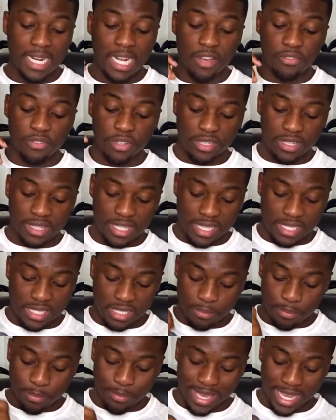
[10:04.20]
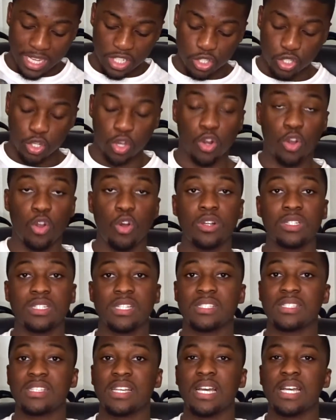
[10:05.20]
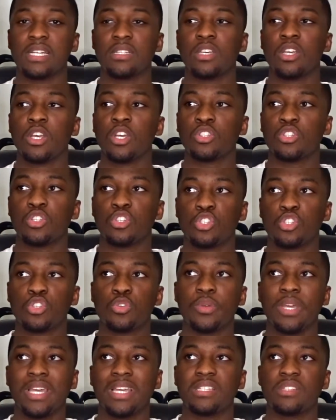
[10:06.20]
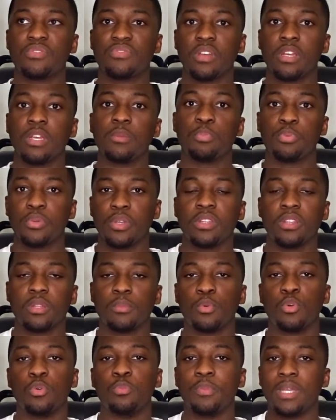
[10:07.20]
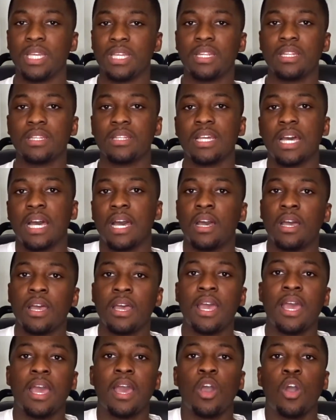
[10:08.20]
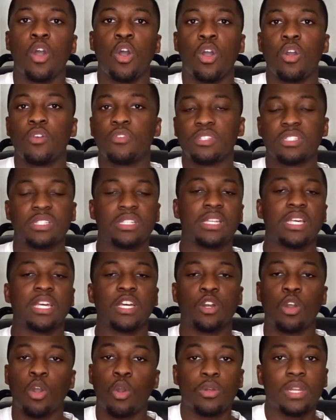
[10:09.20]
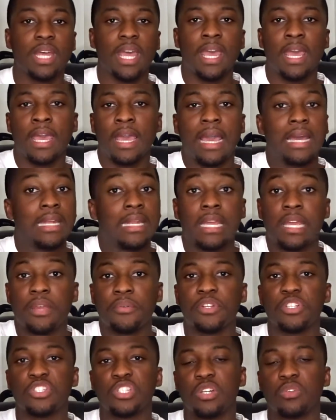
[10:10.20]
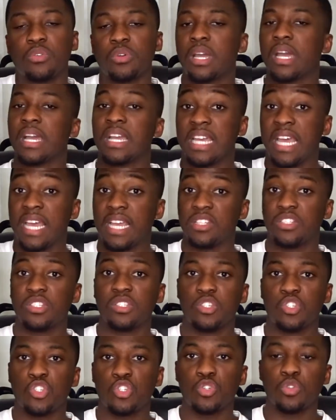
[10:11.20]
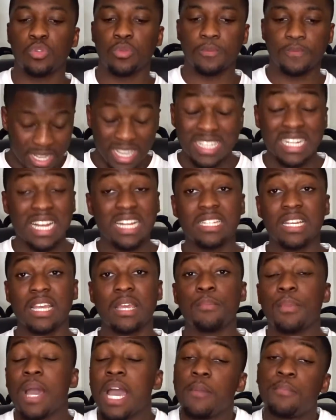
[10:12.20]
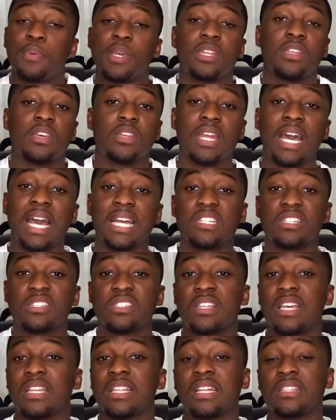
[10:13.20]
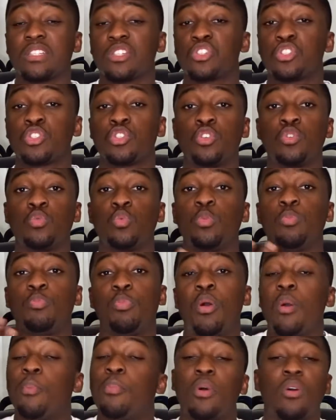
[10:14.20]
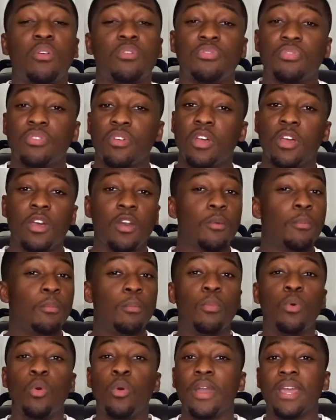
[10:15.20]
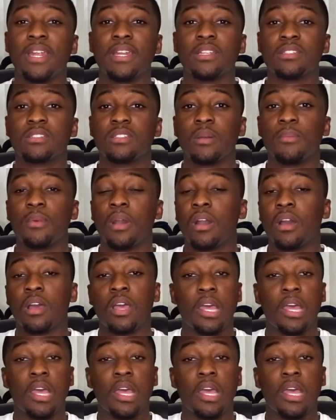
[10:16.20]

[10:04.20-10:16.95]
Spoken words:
having this mesh along the side, the shoe is very breathable, meaning that obviously cold air and air in general can get into the shoe. And in my opinion, I just think that the shoe will pop off more in the summer.